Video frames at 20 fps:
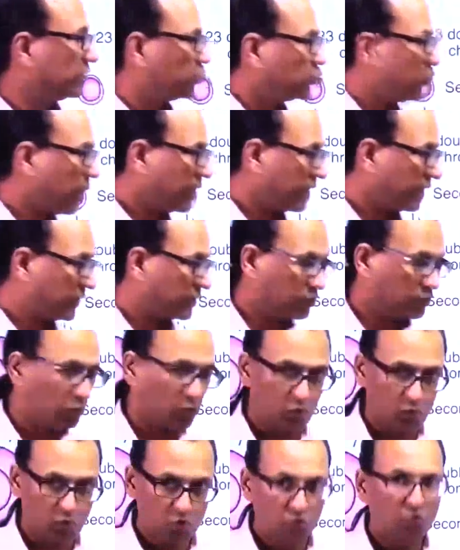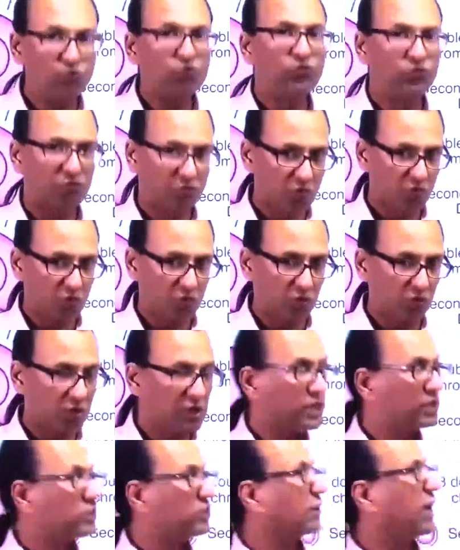1:4.
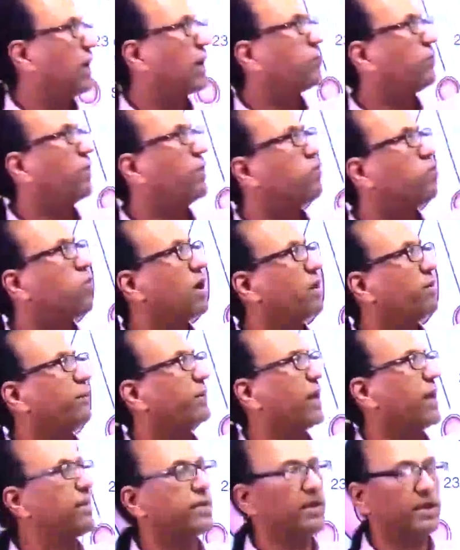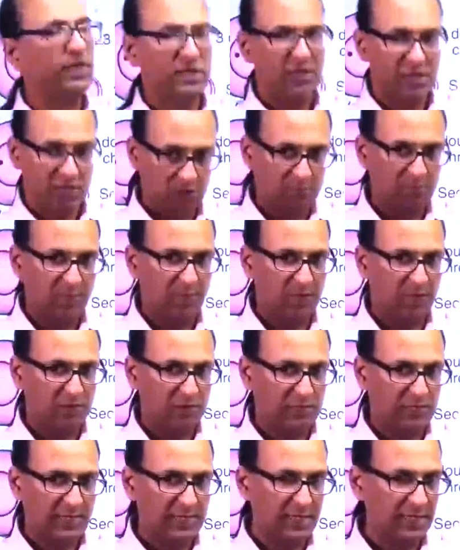Start with one primary
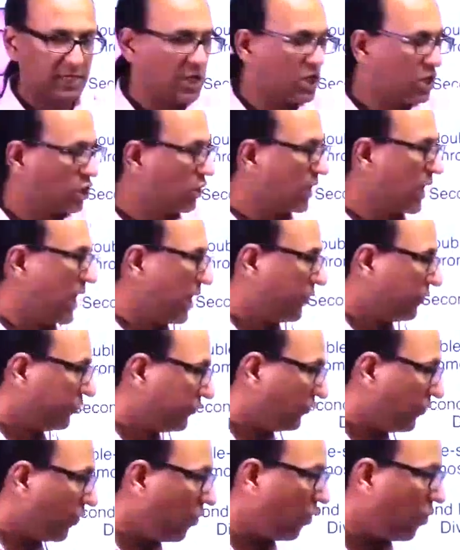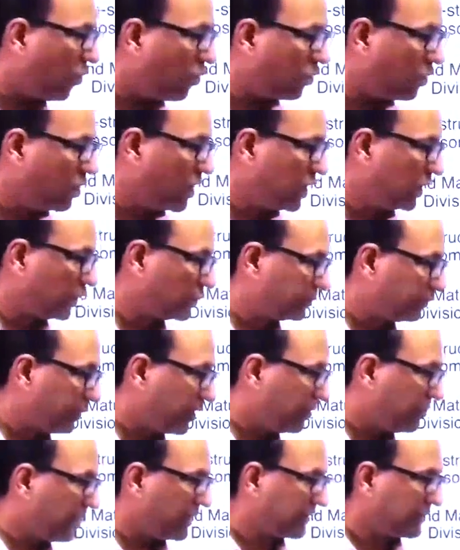spermatocyte, will have 4
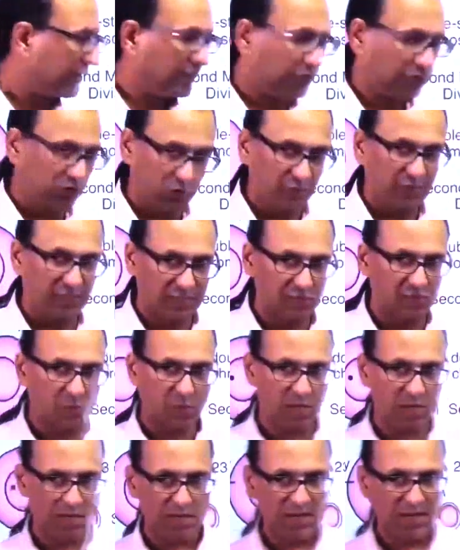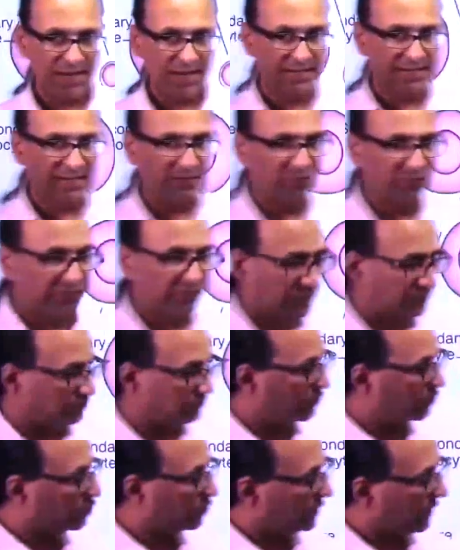spermatids. So this is one difference
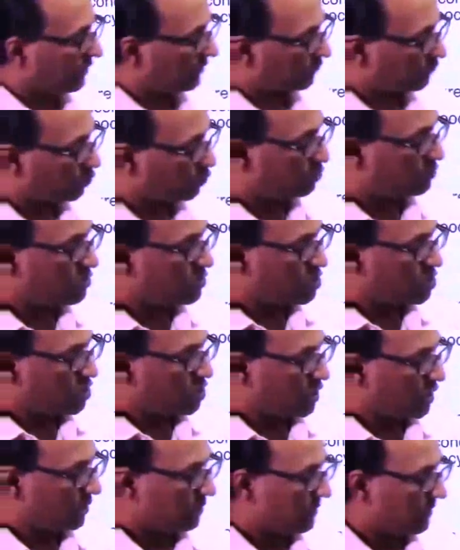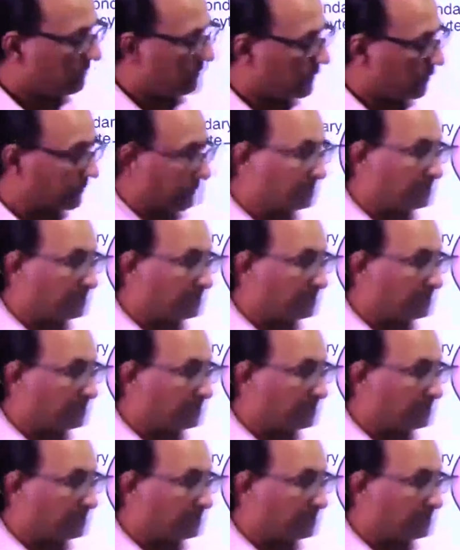which you have to remember.